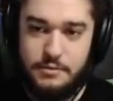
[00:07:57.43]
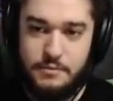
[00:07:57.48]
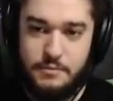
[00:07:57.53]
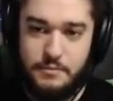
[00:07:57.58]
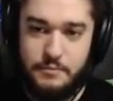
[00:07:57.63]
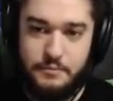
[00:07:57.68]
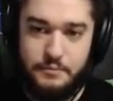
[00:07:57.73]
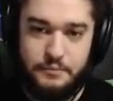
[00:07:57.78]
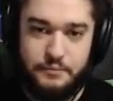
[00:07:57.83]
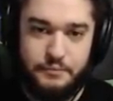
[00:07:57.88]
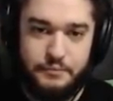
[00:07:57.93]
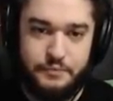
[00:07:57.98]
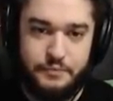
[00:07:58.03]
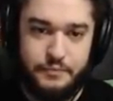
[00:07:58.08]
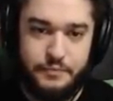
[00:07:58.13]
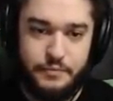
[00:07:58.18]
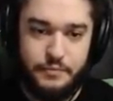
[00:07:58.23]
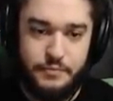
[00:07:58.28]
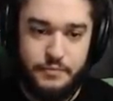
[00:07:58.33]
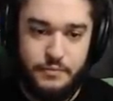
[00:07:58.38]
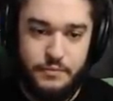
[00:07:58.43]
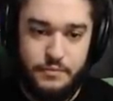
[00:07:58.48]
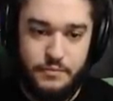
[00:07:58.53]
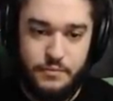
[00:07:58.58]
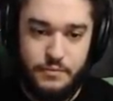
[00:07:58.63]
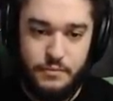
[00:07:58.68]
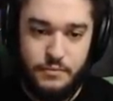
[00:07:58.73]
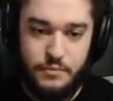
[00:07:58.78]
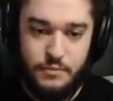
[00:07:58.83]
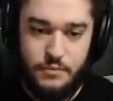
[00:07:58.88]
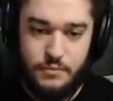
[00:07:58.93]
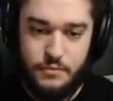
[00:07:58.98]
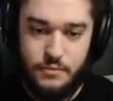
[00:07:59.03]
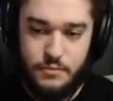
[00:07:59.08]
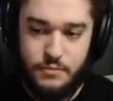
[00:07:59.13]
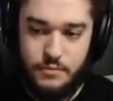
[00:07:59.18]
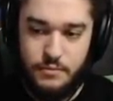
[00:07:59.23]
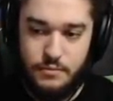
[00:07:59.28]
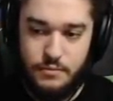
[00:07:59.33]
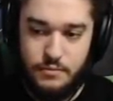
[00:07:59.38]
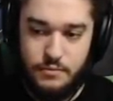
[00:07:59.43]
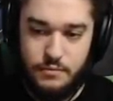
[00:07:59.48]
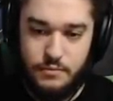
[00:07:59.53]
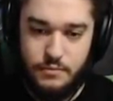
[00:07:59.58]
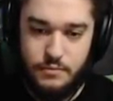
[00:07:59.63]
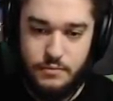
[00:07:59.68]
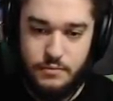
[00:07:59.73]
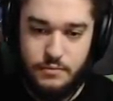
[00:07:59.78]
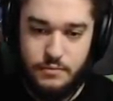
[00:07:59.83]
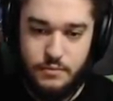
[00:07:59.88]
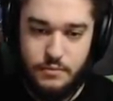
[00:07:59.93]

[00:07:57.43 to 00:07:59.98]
(silence)